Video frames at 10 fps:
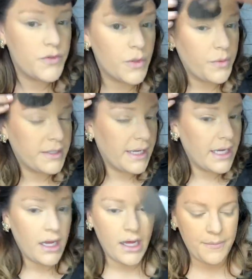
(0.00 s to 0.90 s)
So working
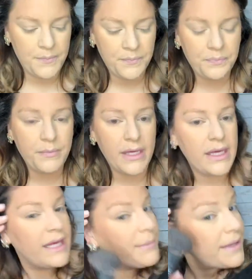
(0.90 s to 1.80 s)
it up. Me
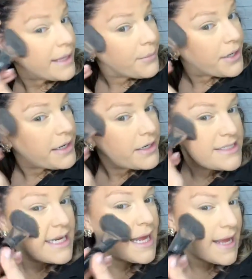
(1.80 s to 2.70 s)
and Kim are here
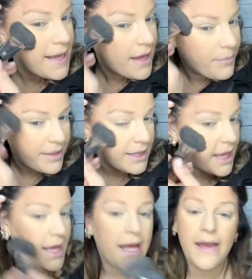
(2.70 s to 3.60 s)
today, coming
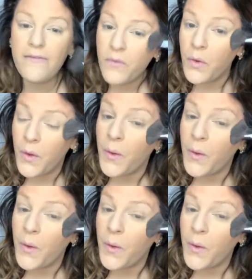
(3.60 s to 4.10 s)
live.